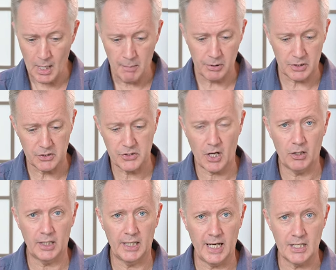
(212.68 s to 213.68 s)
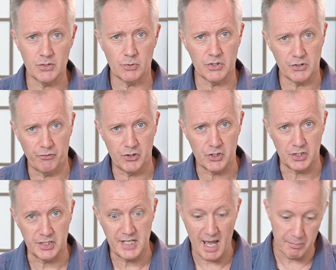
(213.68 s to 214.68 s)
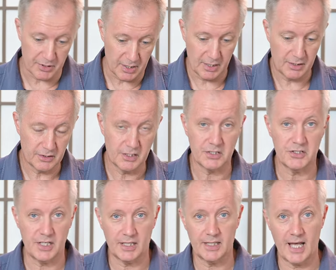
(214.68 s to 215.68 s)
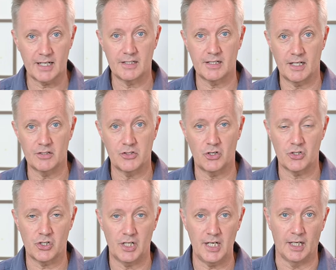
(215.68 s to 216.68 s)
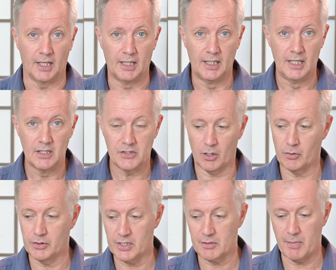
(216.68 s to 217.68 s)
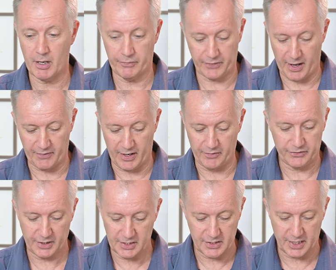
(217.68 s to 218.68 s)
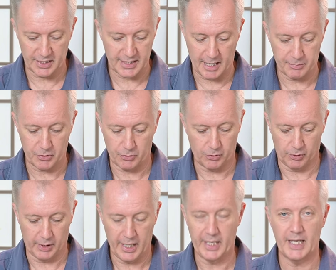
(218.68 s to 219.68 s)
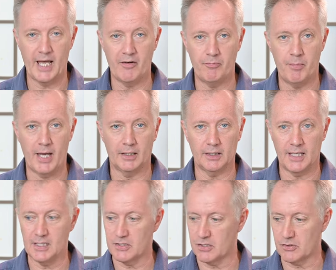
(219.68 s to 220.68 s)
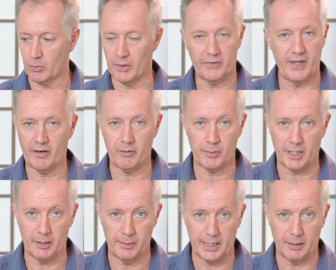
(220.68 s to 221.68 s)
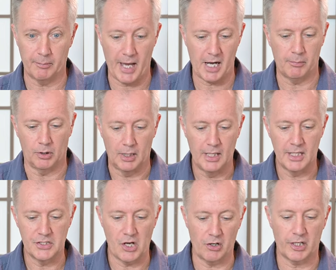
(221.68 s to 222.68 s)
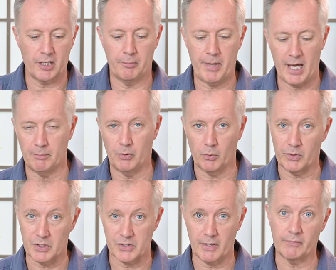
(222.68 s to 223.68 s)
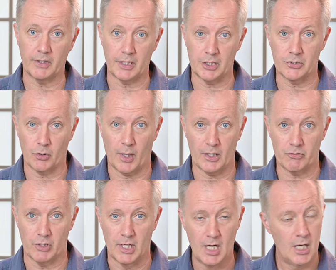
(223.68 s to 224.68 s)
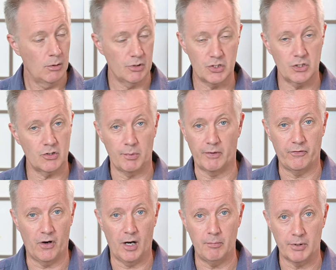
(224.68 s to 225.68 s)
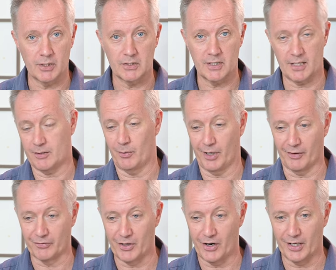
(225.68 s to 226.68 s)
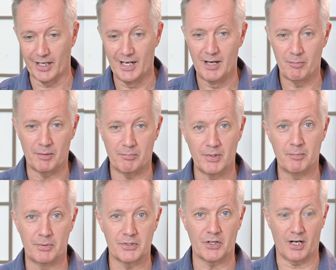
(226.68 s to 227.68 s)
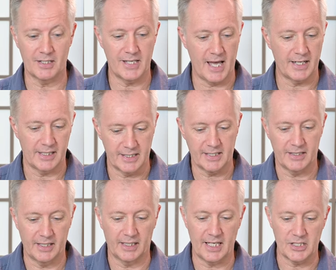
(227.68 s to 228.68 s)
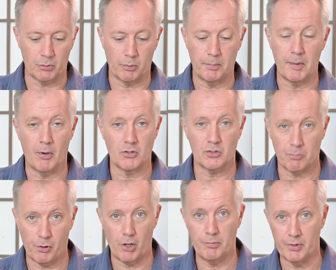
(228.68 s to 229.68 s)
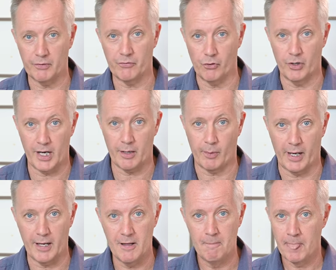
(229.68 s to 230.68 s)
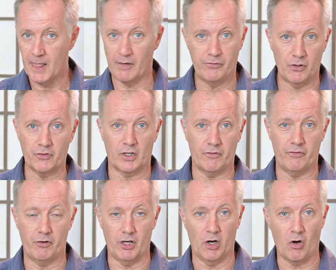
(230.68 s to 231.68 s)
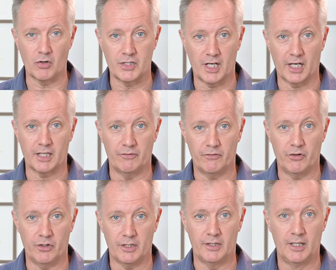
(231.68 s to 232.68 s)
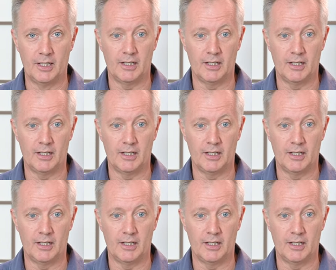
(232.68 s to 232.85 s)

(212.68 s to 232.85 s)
because it's the only lens with sufficient depth to stick that insertion in. So it doesn't matter if you have an FTZ adapter or any F mount lenses, or none of them are going to be compatible. It's only compatible with the 70-200, which suits me fine because that's the one I've got. But besides that, it's the lens that would be most appropriate for it anyway. If you've got a very long telephoto